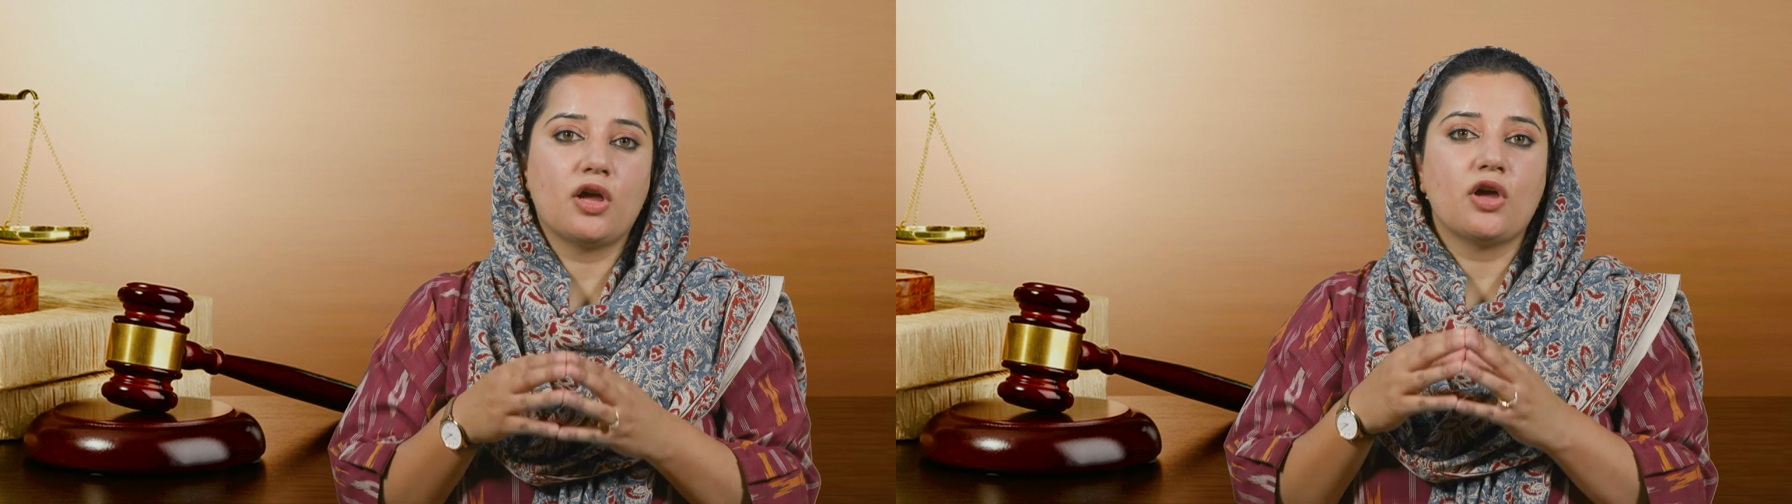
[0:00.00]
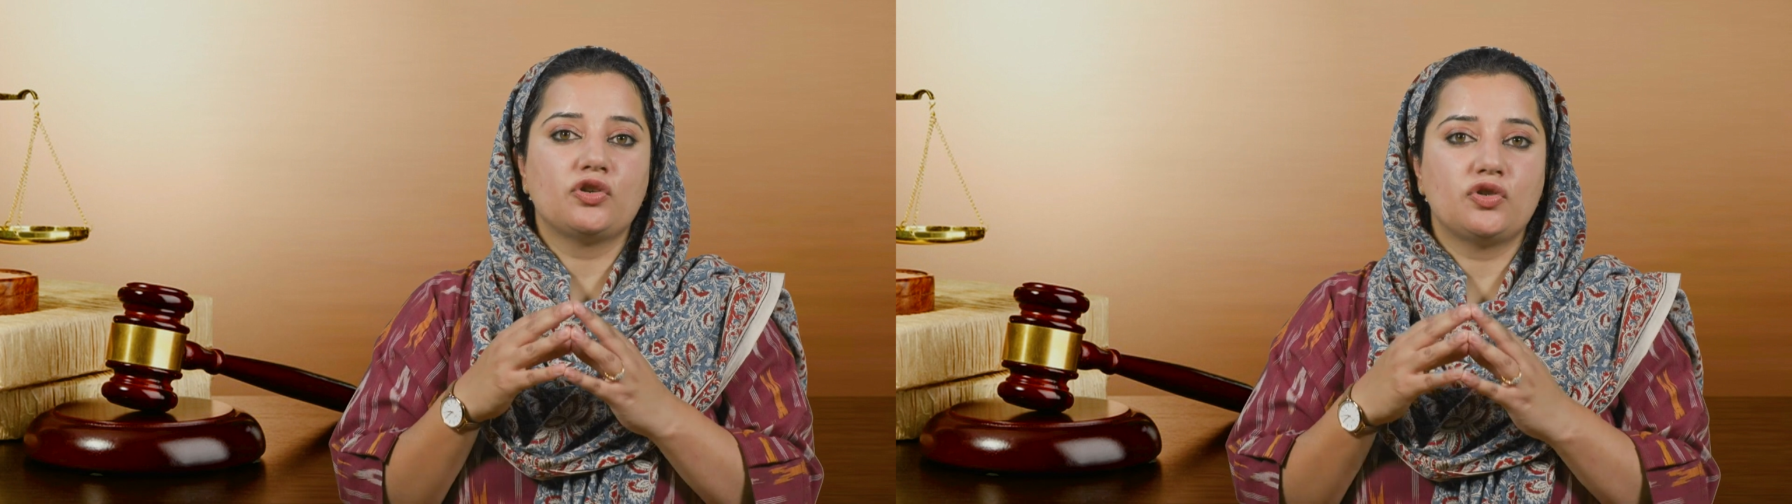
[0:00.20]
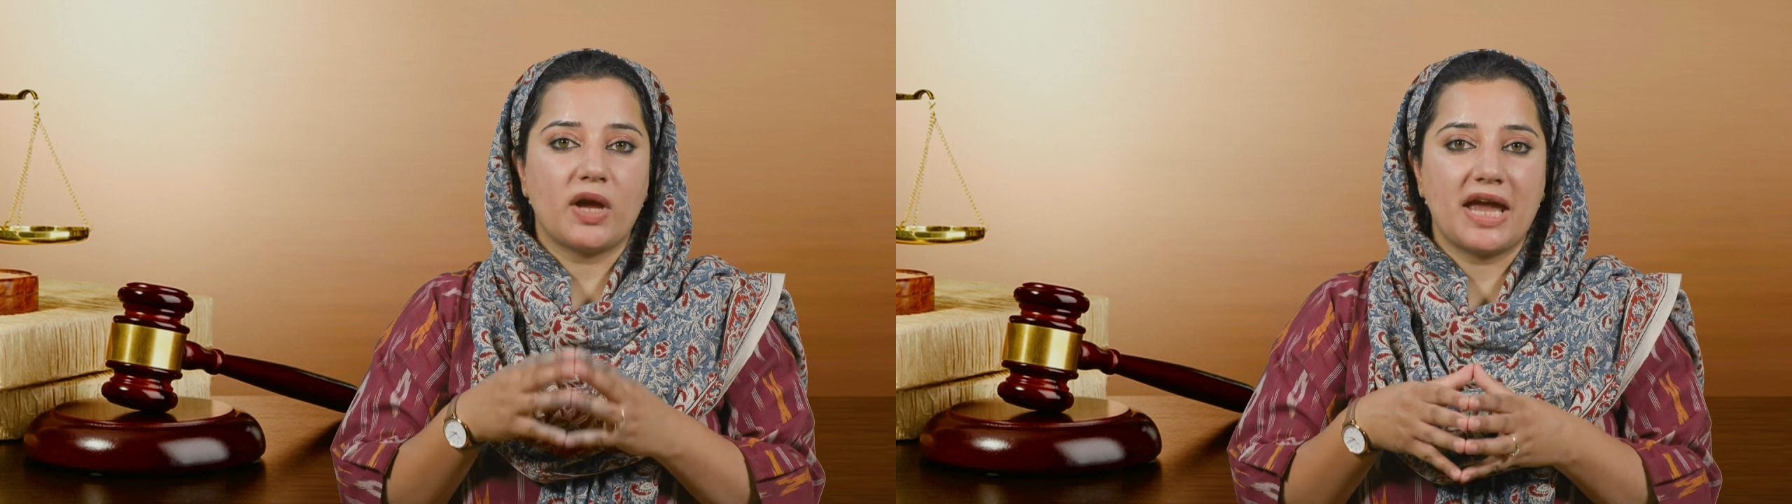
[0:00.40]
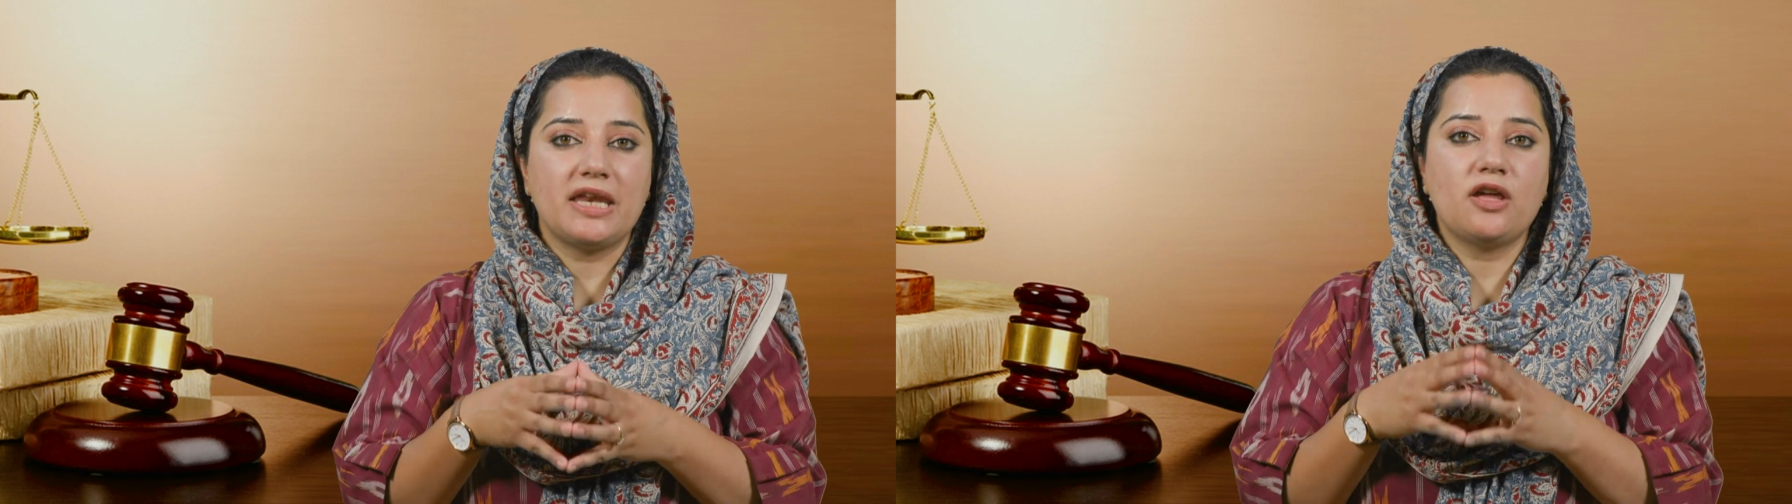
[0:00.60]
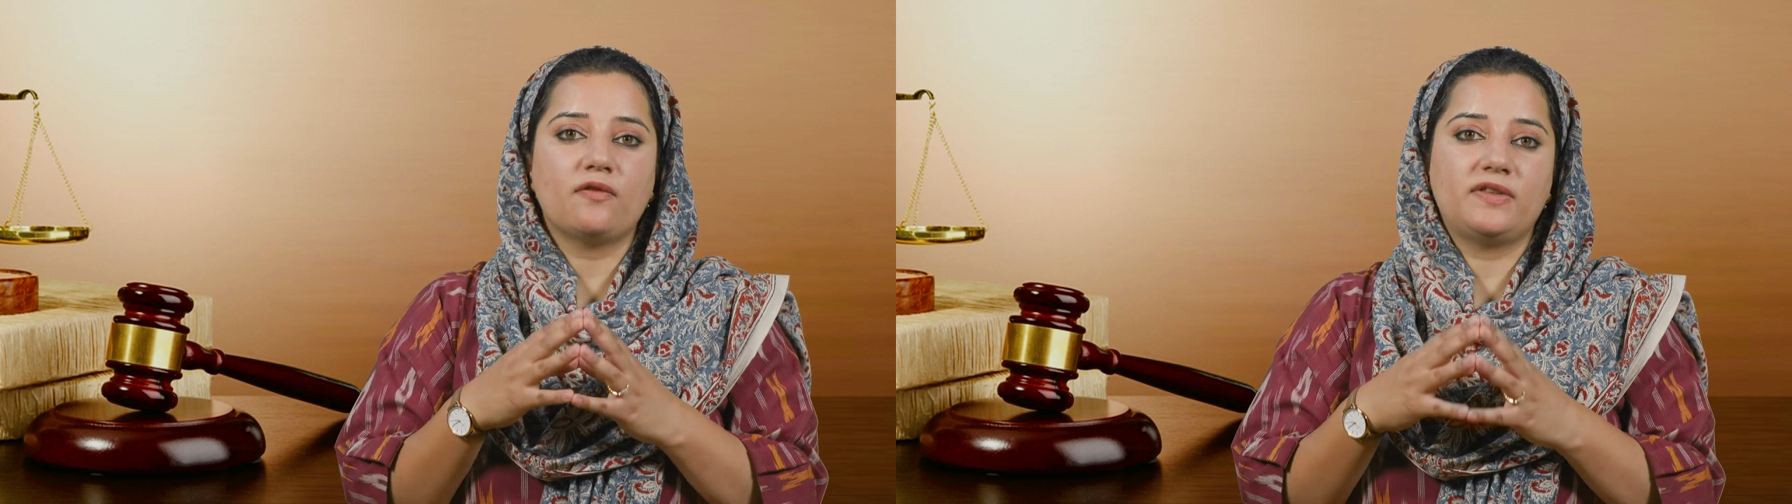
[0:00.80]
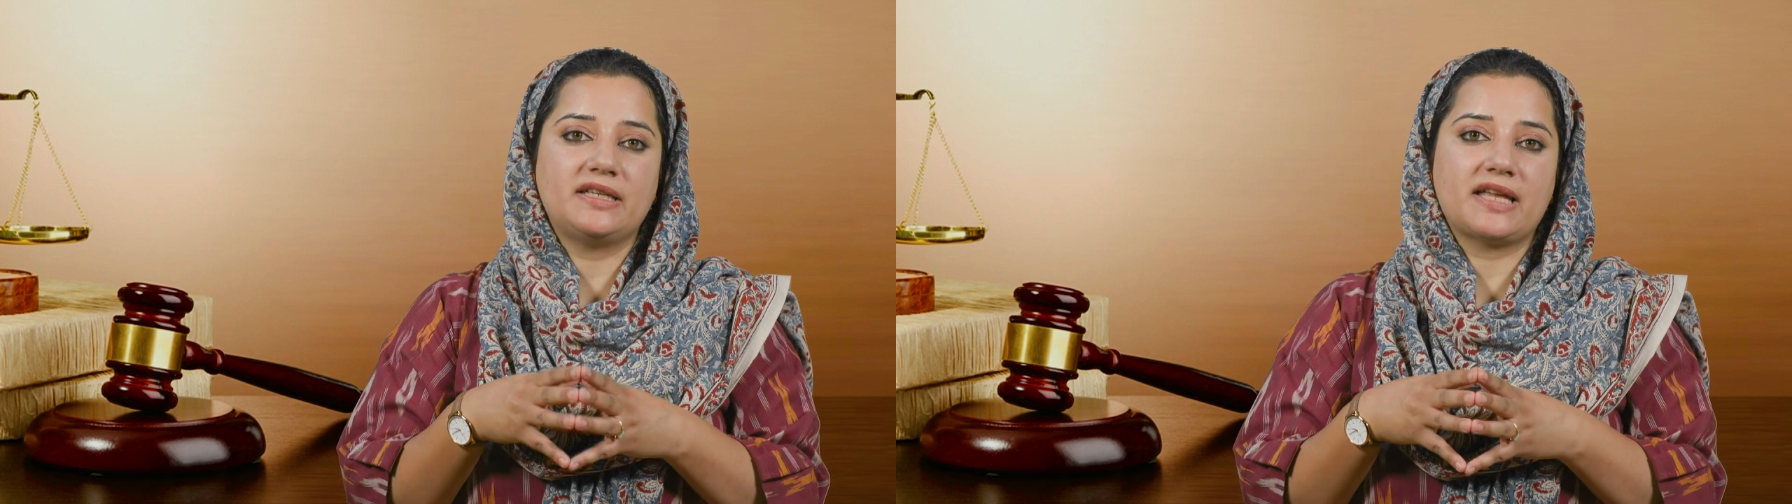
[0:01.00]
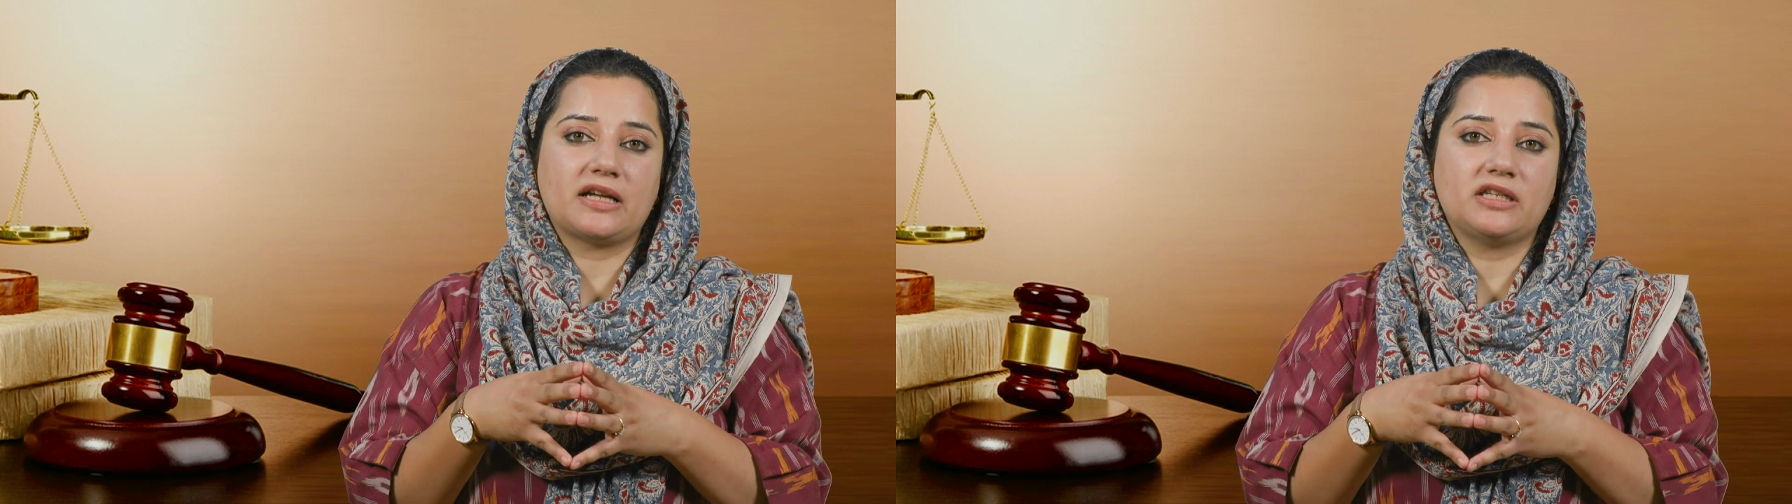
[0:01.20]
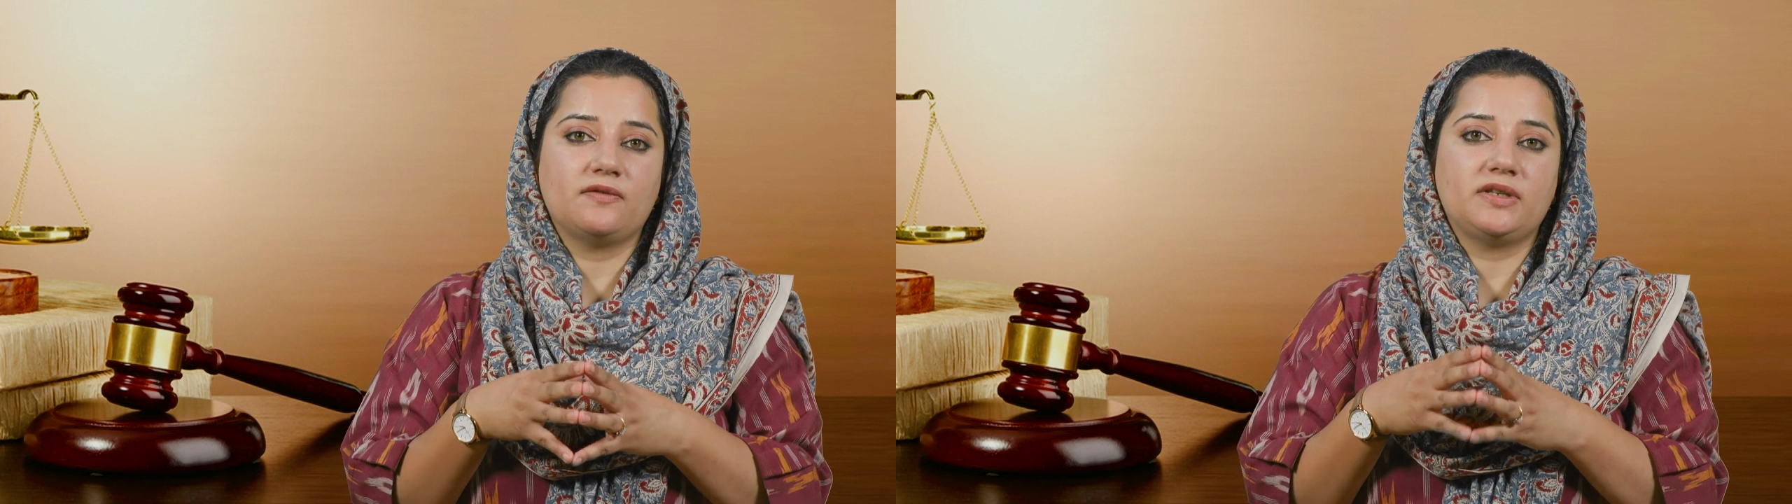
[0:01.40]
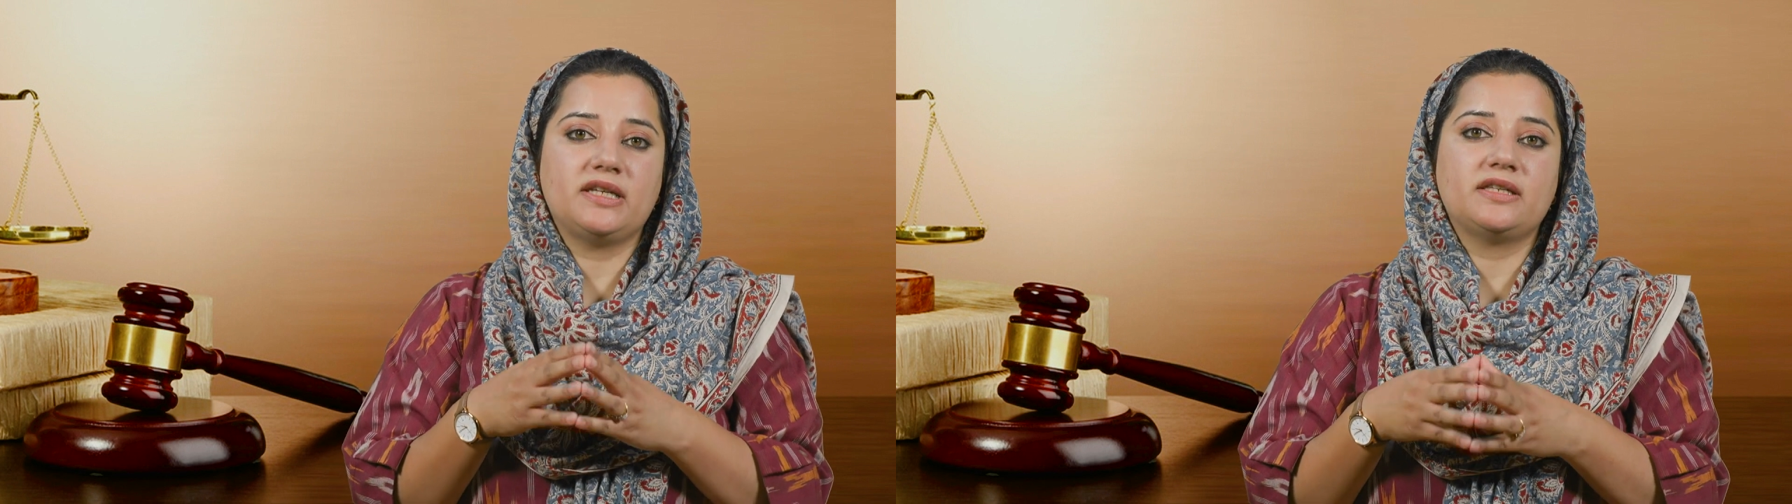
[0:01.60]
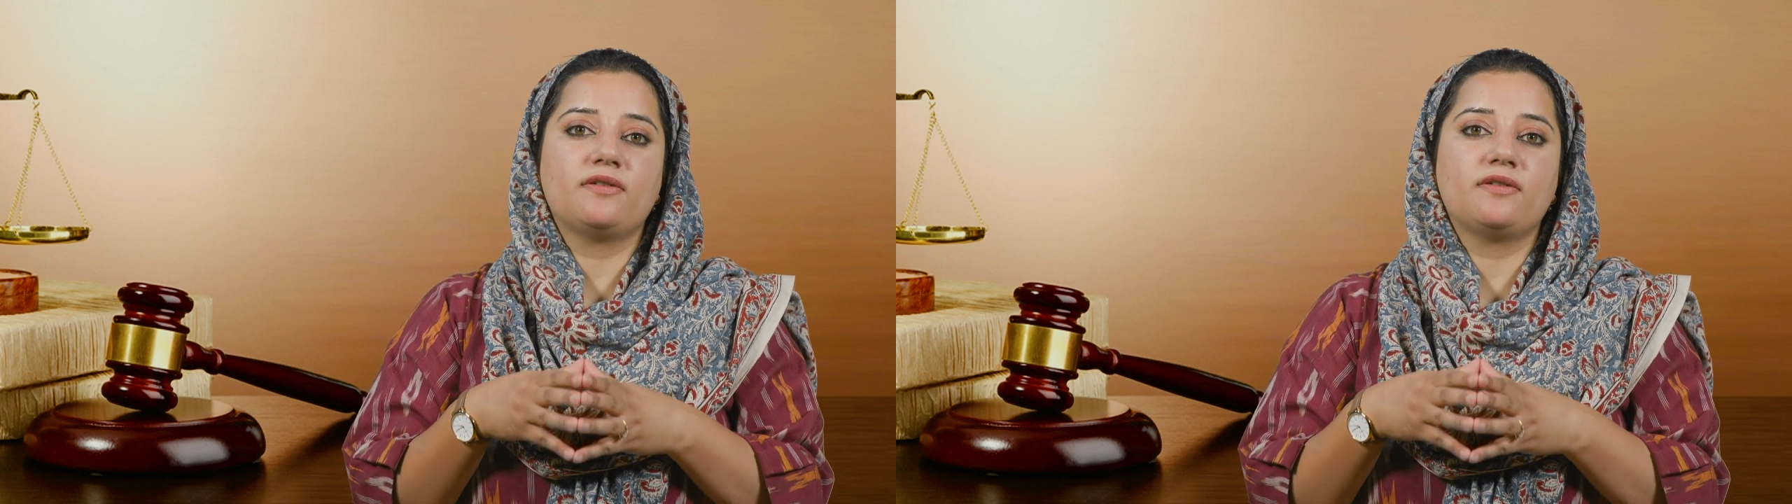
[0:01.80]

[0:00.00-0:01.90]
to any of these activities